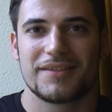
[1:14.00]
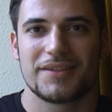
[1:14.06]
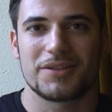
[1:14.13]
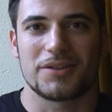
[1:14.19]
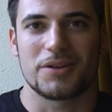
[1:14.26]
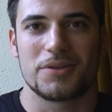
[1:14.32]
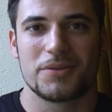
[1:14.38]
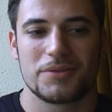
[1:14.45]

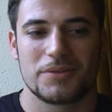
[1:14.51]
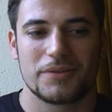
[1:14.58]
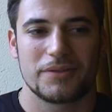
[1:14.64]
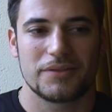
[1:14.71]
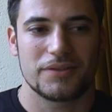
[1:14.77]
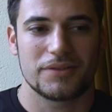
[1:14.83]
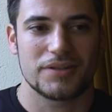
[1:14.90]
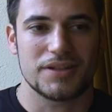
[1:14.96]
you know,
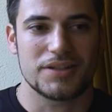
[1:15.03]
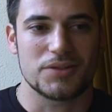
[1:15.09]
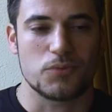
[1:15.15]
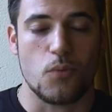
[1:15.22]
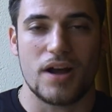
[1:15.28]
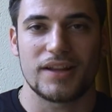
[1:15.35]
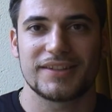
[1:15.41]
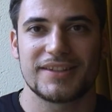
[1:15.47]
it's
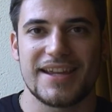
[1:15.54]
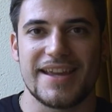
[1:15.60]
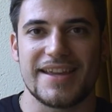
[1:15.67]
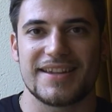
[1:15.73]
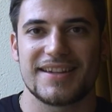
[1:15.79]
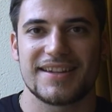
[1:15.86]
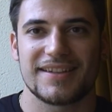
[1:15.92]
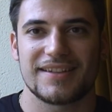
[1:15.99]
one
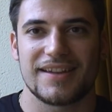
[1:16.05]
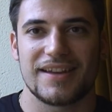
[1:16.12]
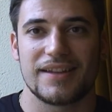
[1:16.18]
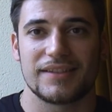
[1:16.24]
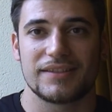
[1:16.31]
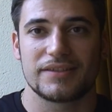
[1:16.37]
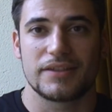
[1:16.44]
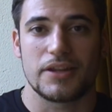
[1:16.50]
take,
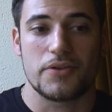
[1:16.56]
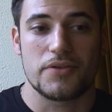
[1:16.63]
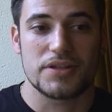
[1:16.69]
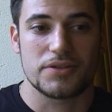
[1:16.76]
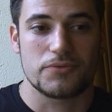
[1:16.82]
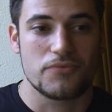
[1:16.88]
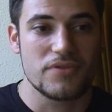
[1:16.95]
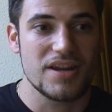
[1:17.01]
and there
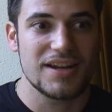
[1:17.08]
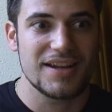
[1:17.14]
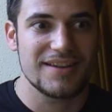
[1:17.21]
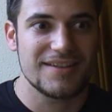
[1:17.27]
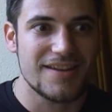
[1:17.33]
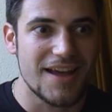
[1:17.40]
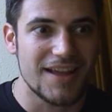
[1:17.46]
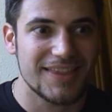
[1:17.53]
is
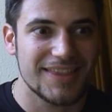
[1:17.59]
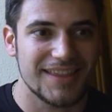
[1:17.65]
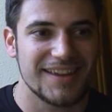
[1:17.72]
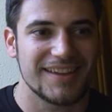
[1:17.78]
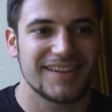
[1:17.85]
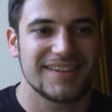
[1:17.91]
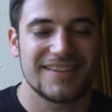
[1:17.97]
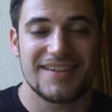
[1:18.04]
really
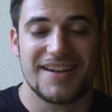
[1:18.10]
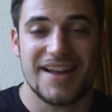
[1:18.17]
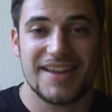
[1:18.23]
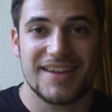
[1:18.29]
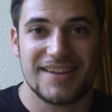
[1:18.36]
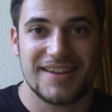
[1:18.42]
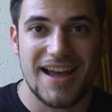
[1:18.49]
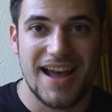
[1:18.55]
nothing I
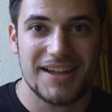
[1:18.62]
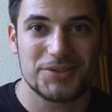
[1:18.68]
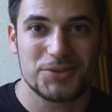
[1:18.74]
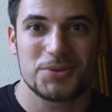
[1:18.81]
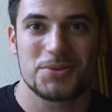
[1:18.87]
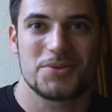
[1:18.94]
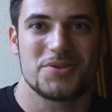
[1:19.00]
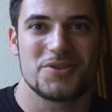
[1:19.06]
can
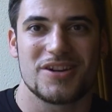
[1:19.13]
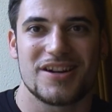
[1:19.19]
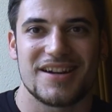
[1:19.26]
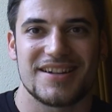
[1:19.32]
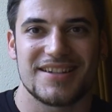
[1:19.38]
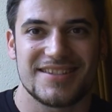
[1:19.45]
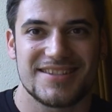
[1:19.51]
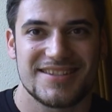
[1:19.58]
add to you
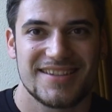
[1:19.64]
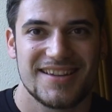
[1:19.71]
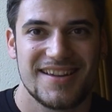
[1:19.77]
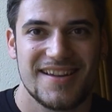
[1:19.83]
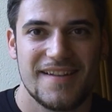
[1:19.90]
guys.